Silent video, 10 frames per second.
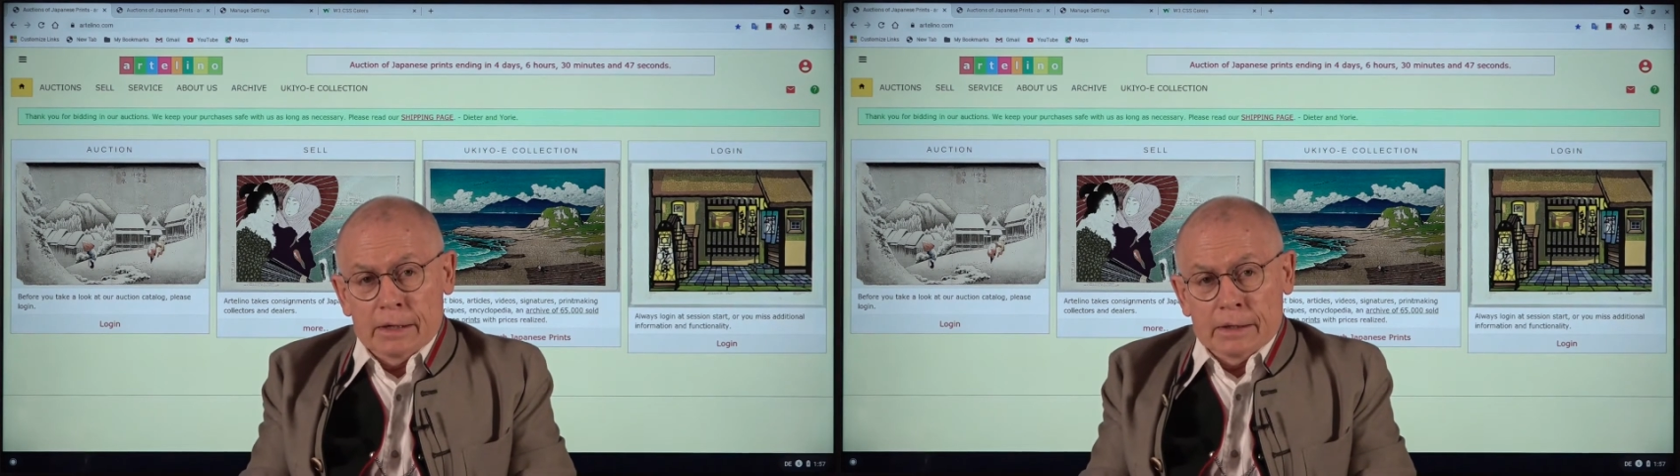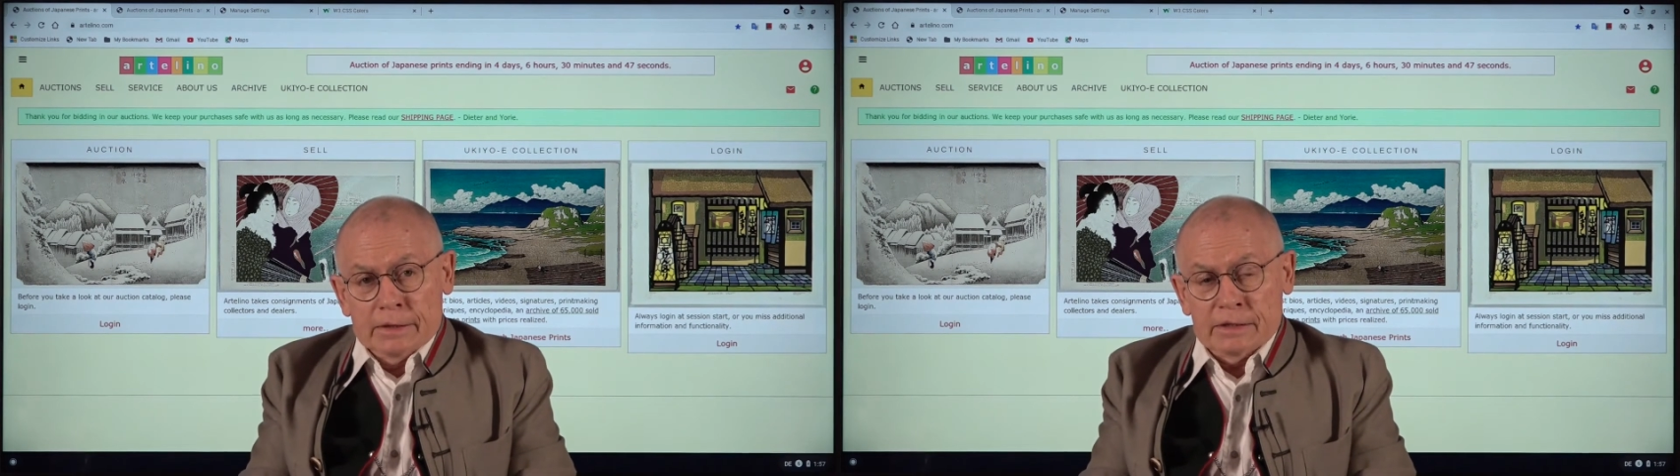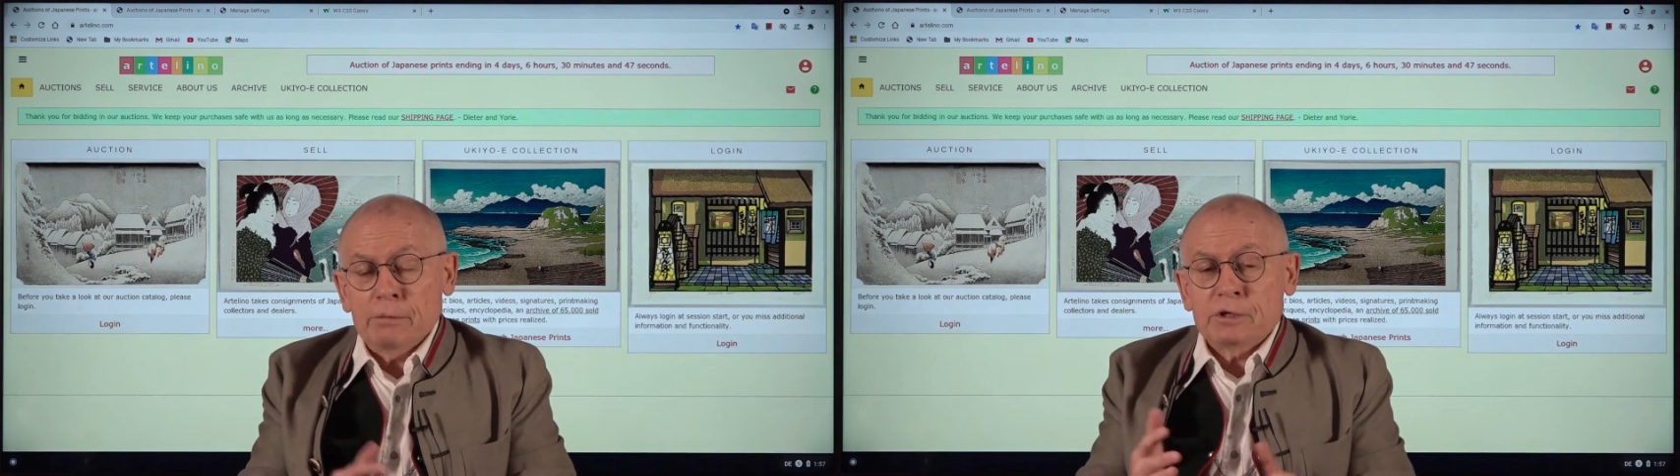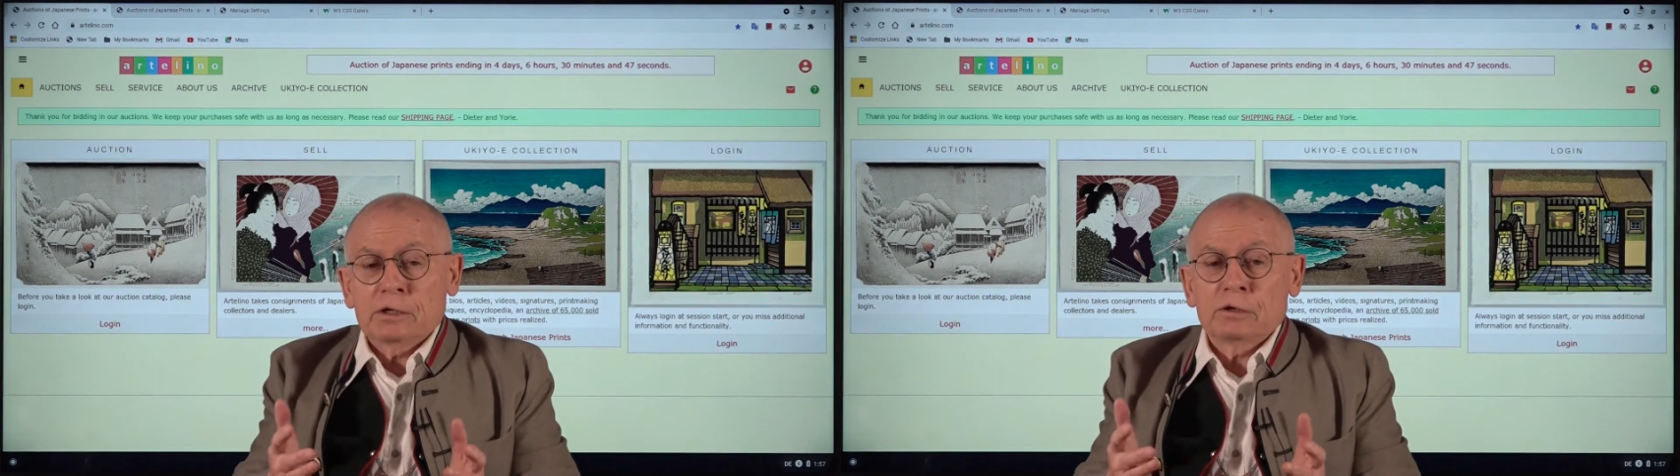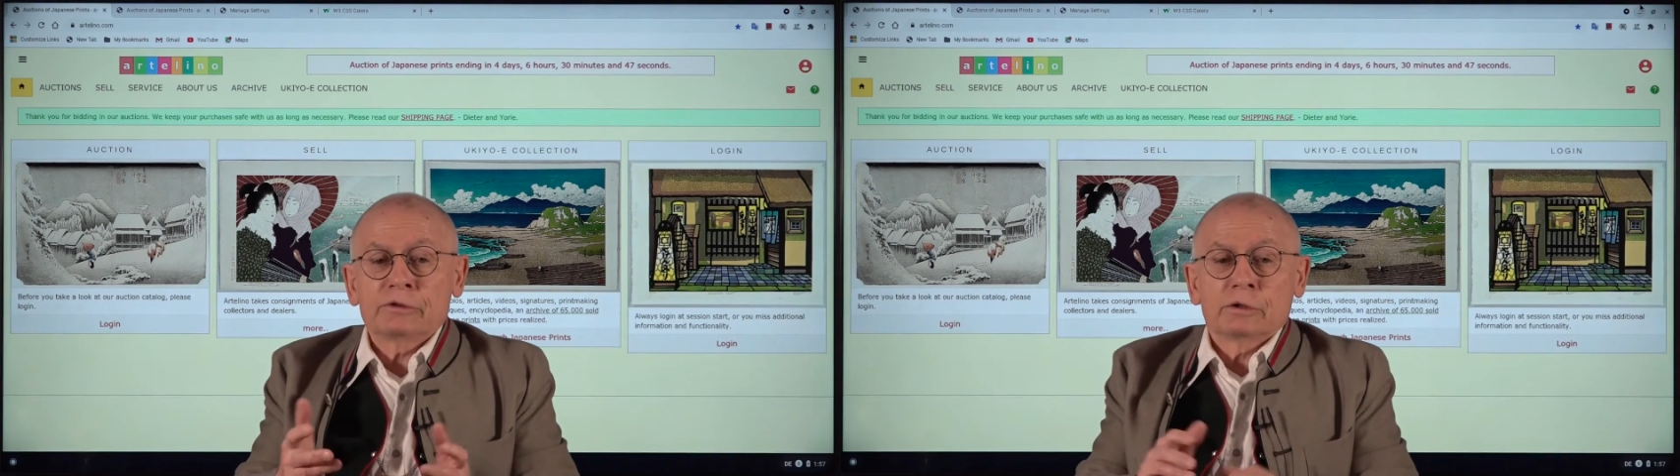
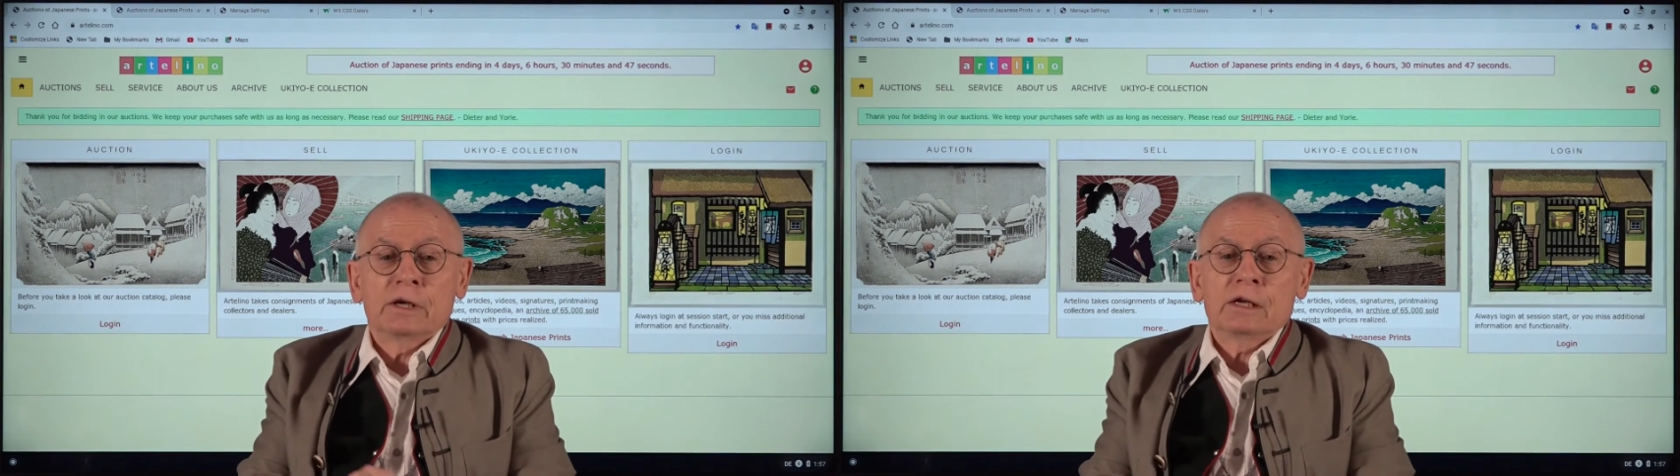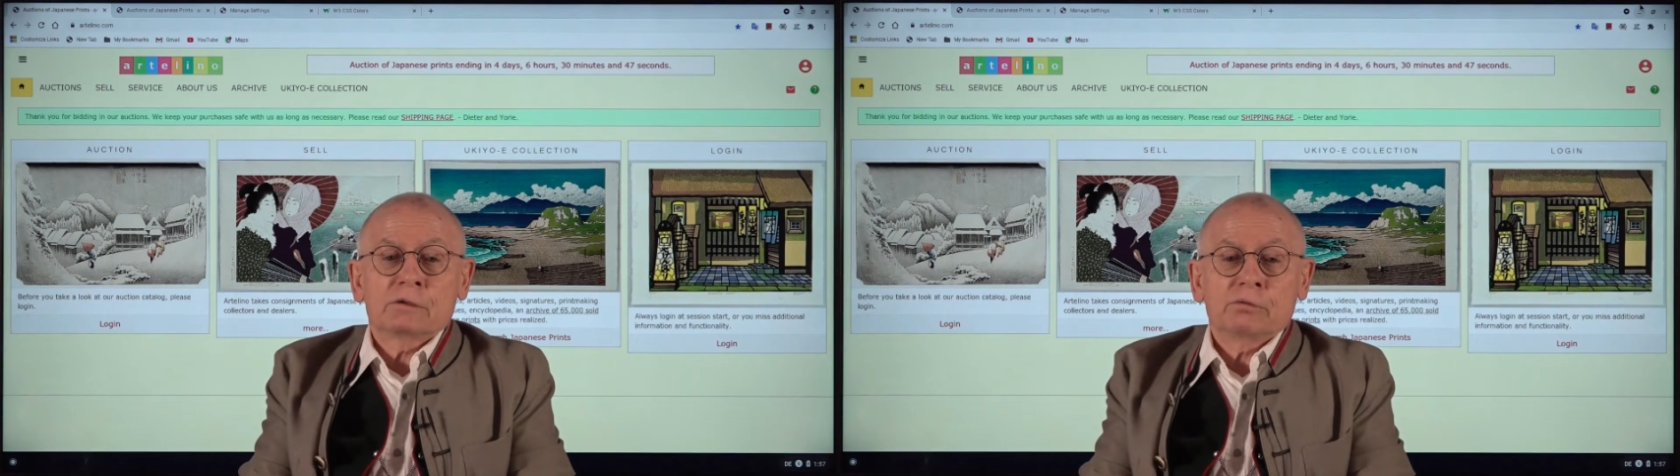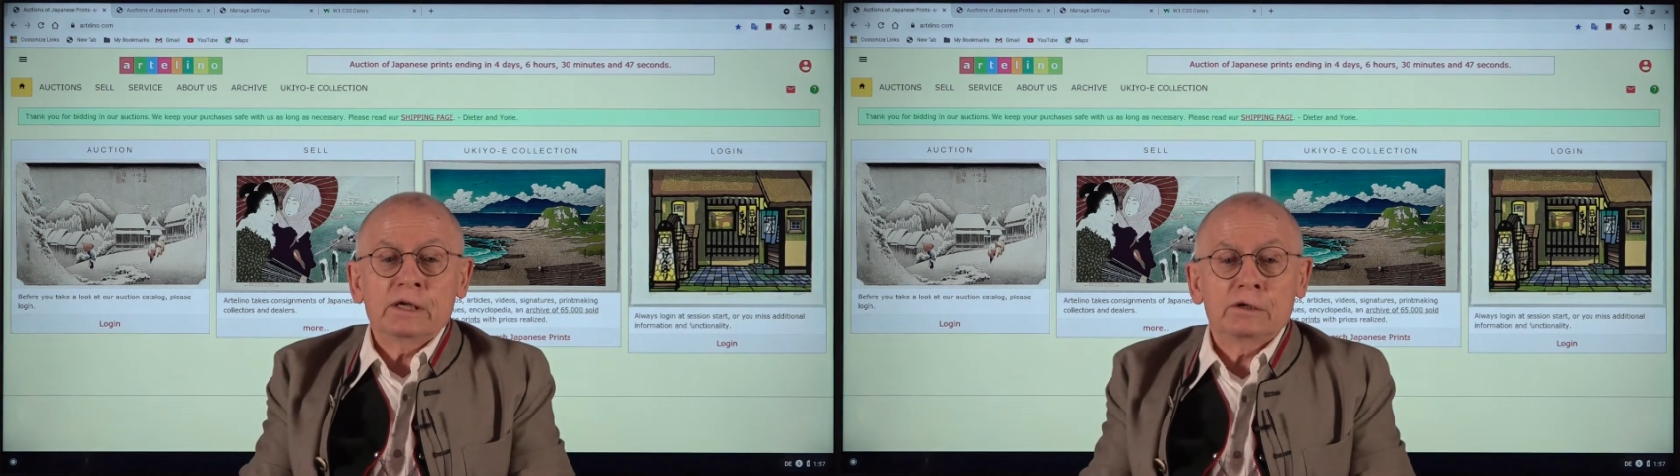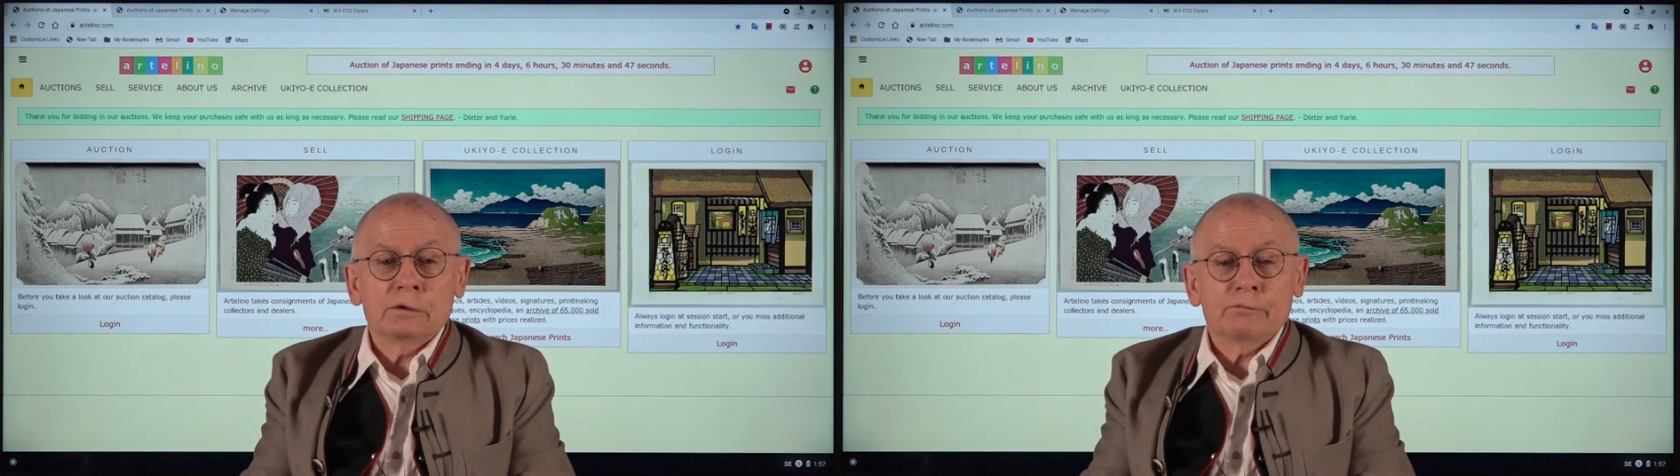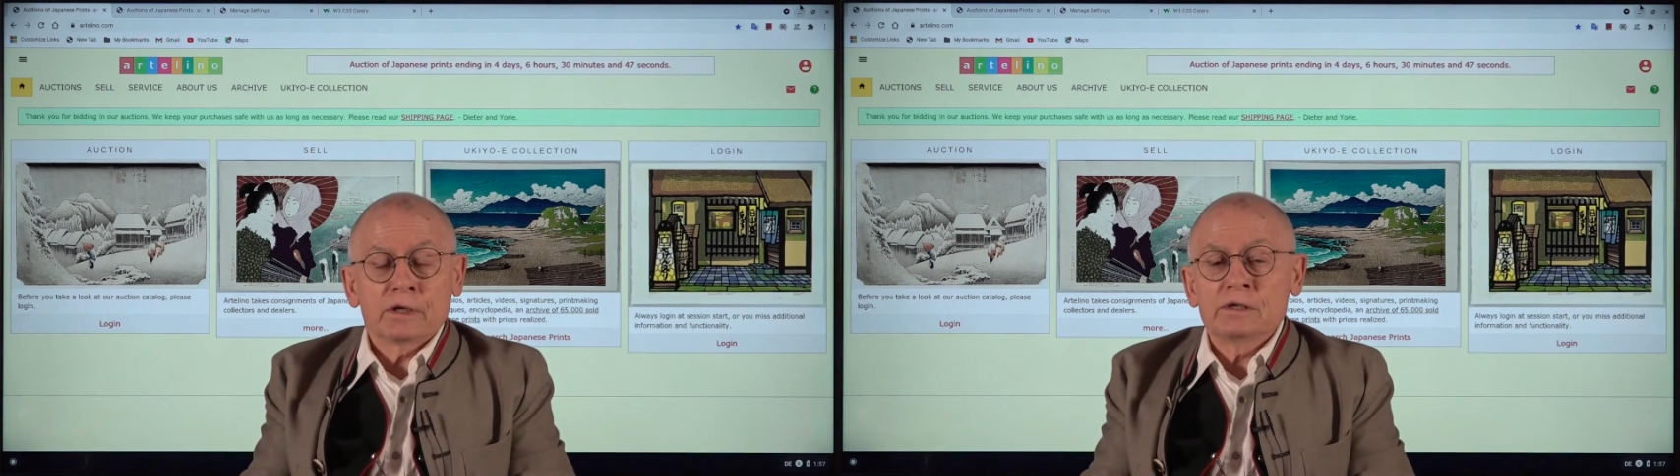Subject of today's video